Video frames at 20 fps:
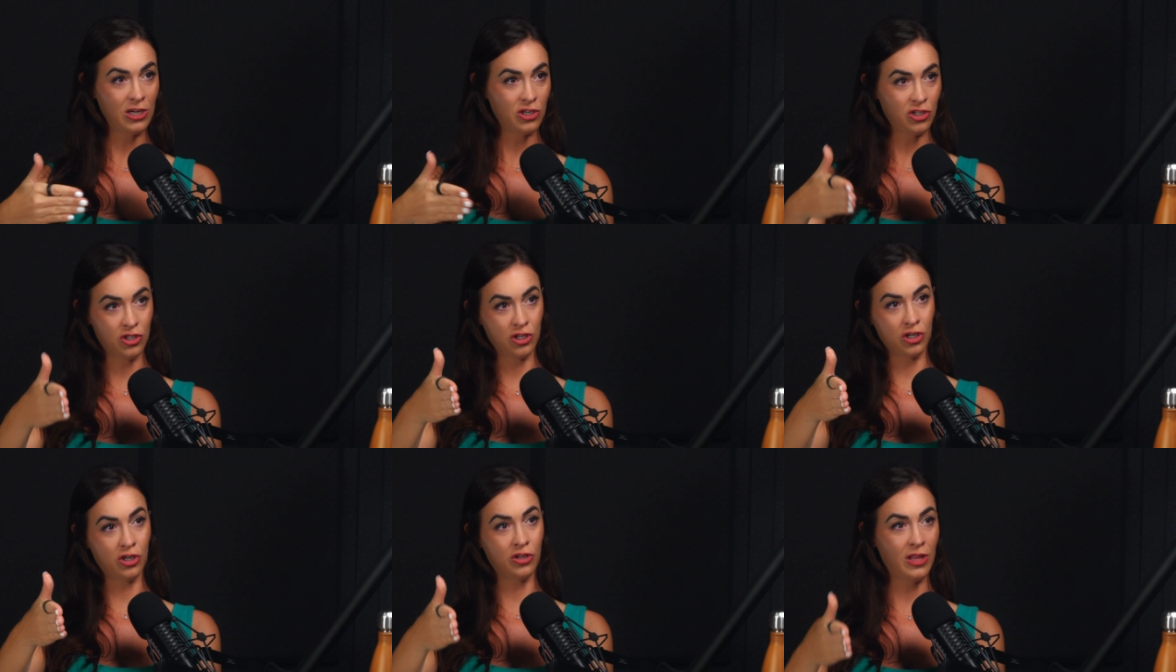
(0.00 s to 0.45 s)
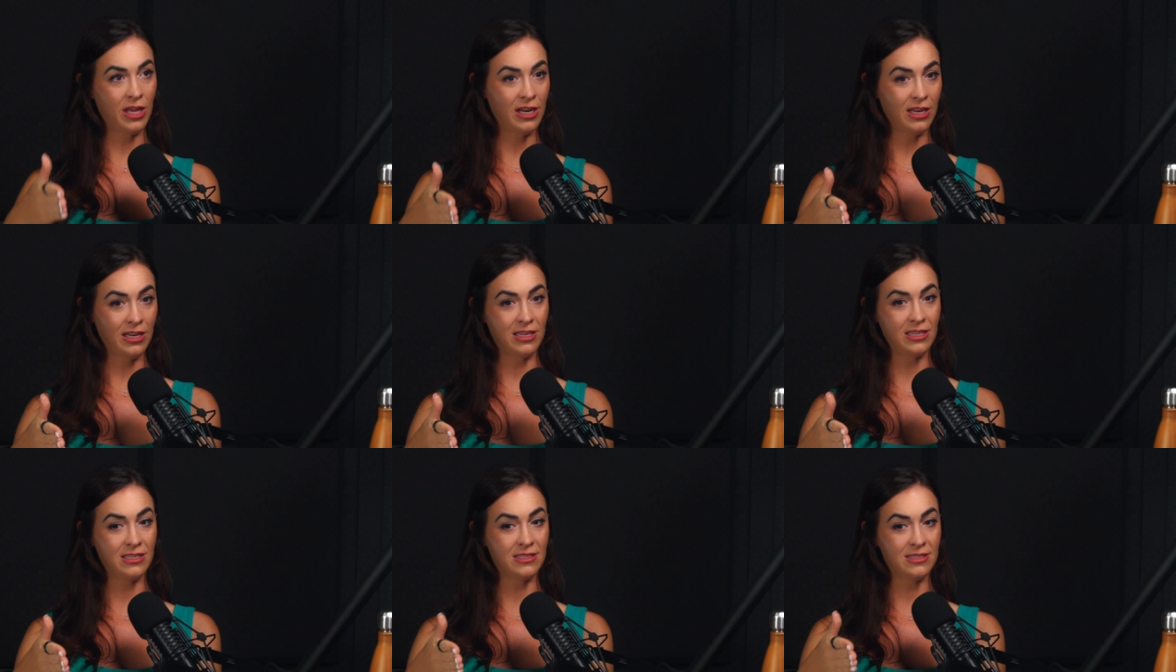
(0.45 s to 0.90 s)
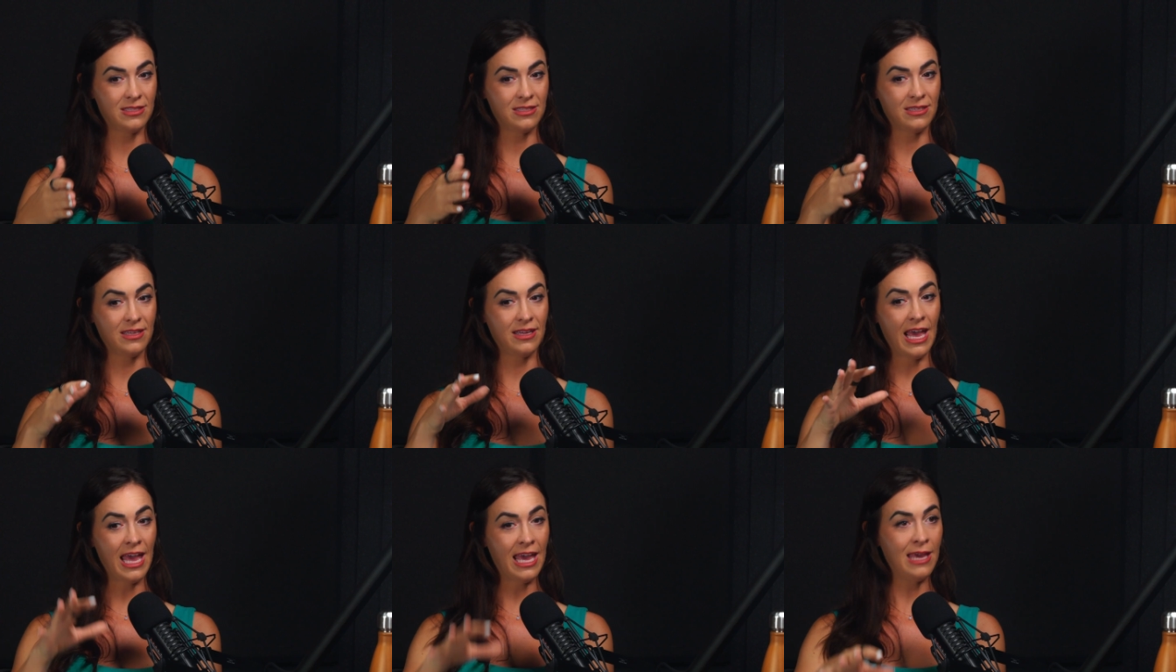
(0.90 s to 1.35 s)
sure that it is
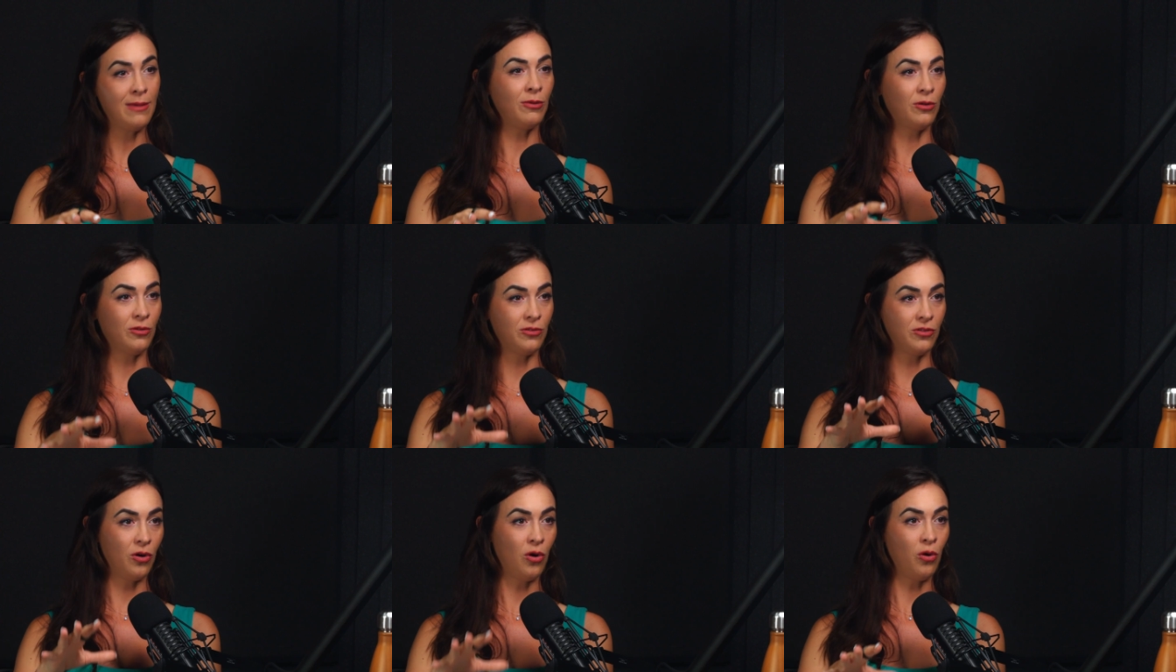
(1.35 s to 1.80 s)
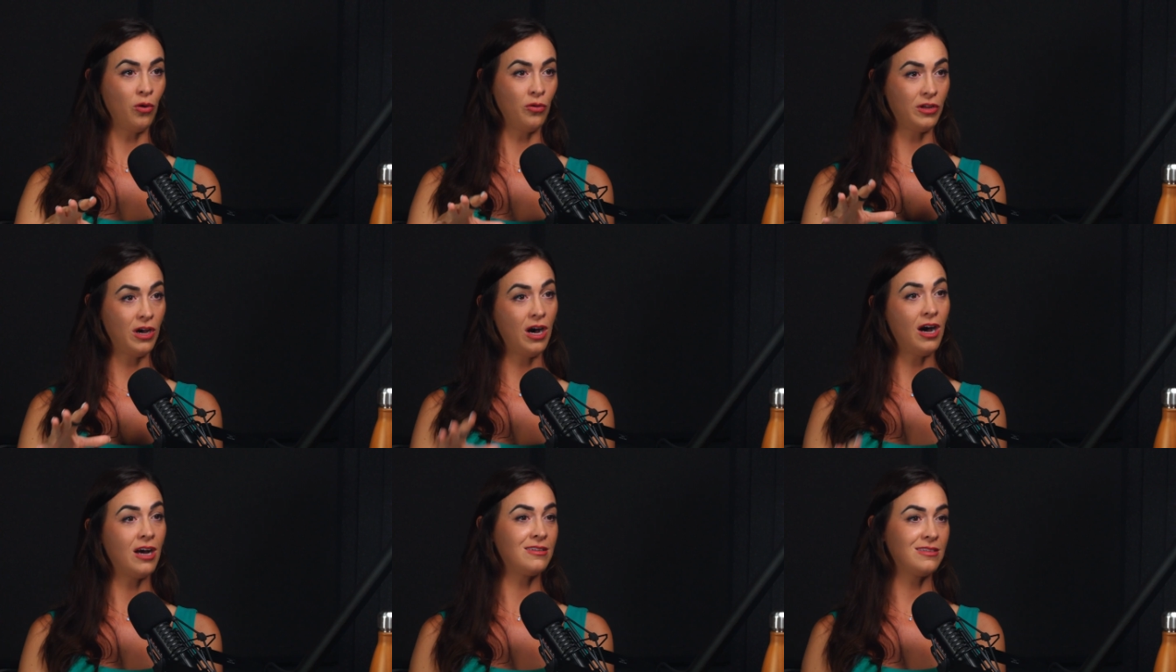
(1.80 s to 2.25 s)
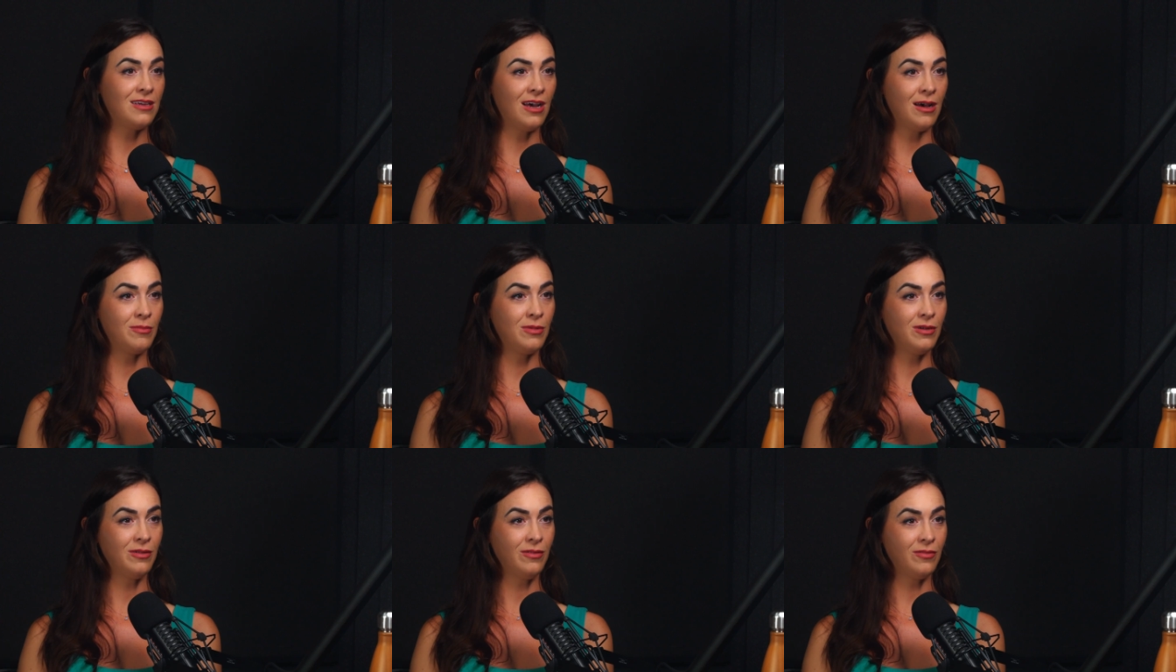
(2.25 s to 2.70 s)
able to hold a hot
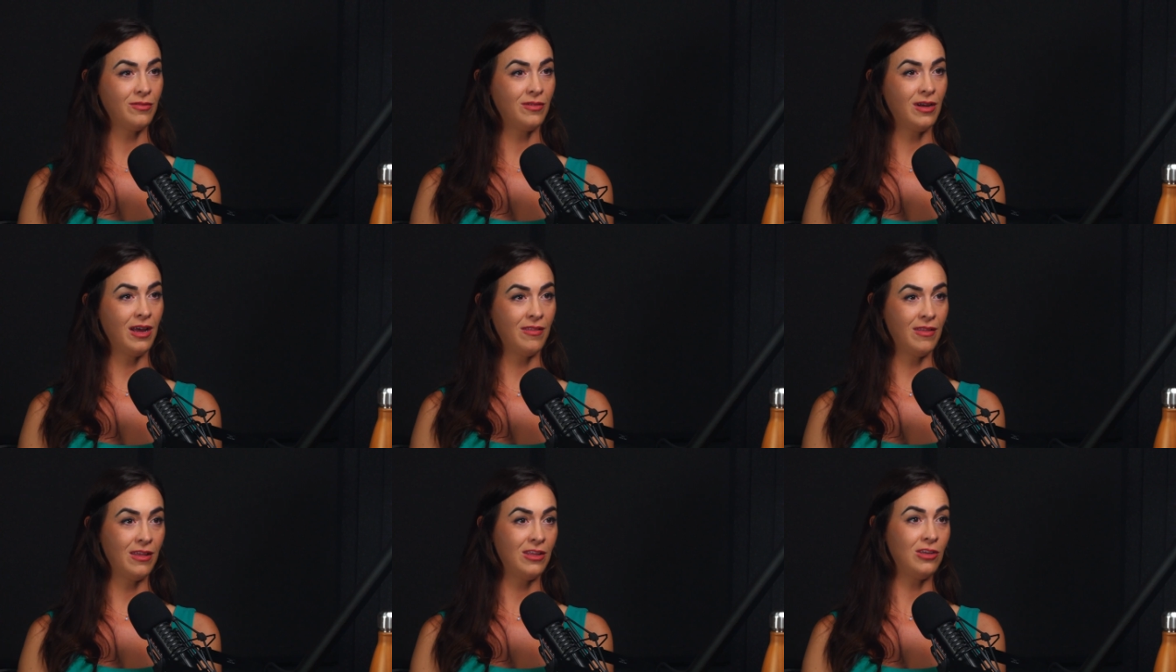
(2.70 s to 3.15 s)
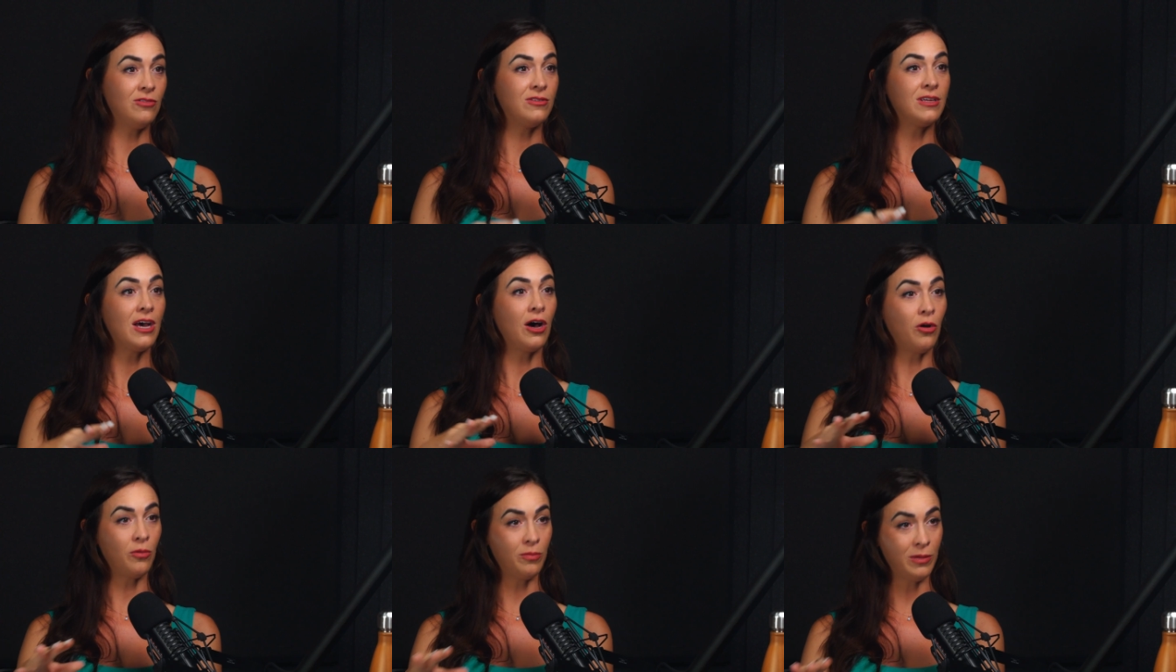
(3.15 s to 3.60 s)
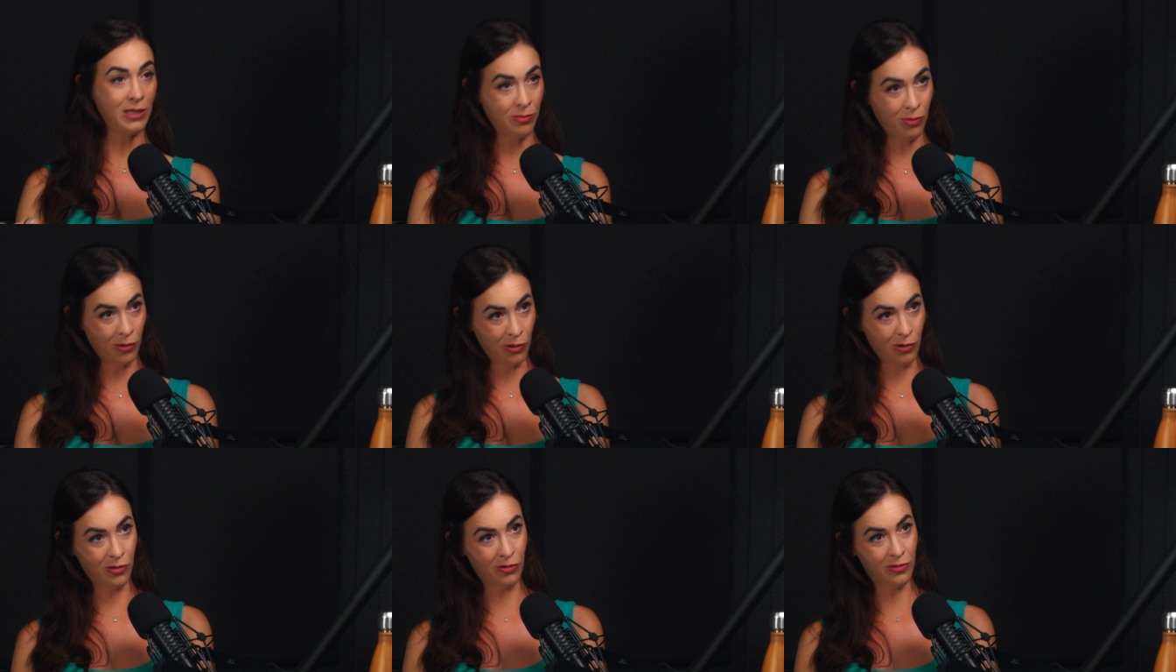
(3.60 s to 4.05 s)
tub and then you tell
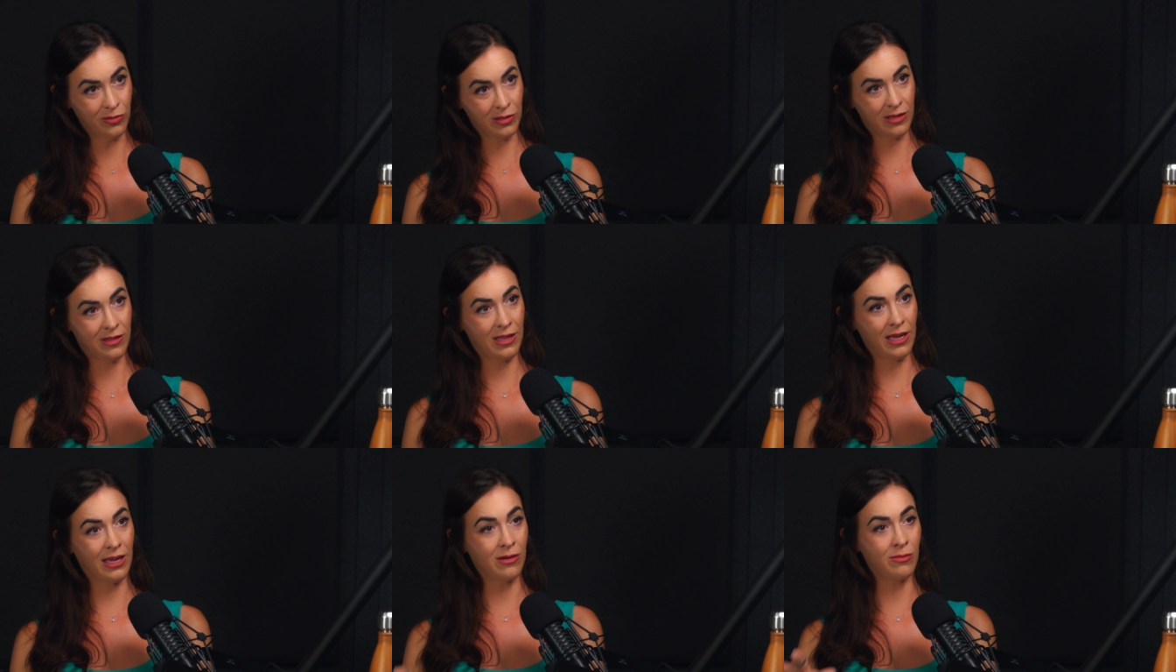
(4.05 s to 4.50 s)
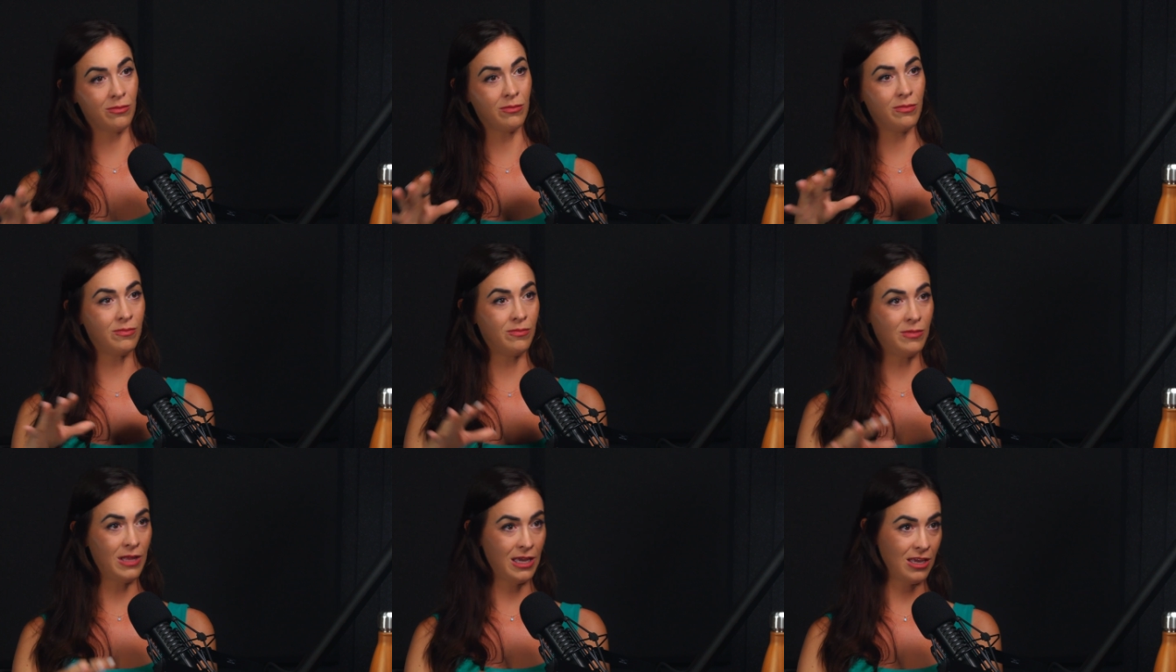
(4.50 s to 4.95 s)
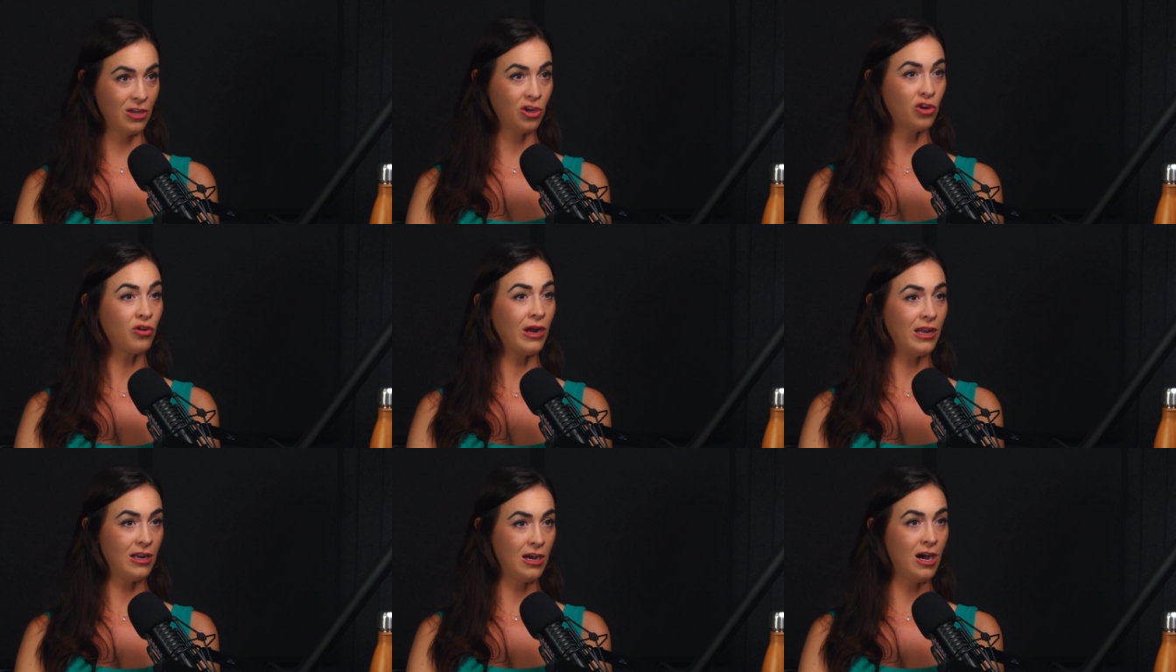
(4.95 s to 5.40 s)
people that oh, they can boy. they can
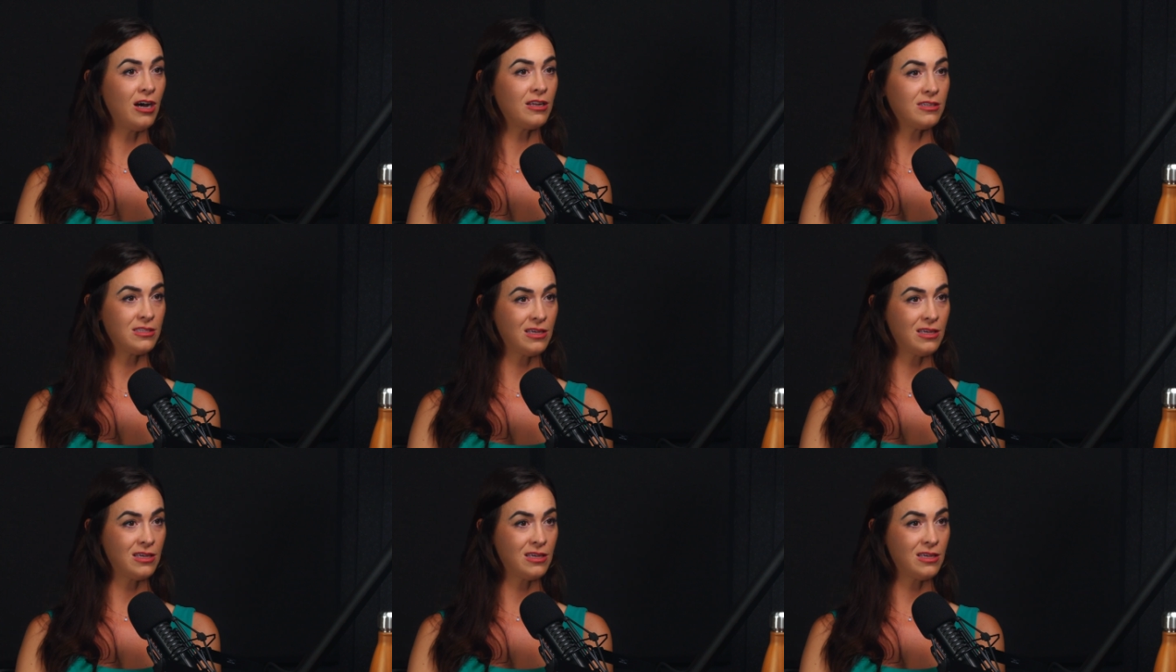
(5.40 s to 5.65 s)
crane a hot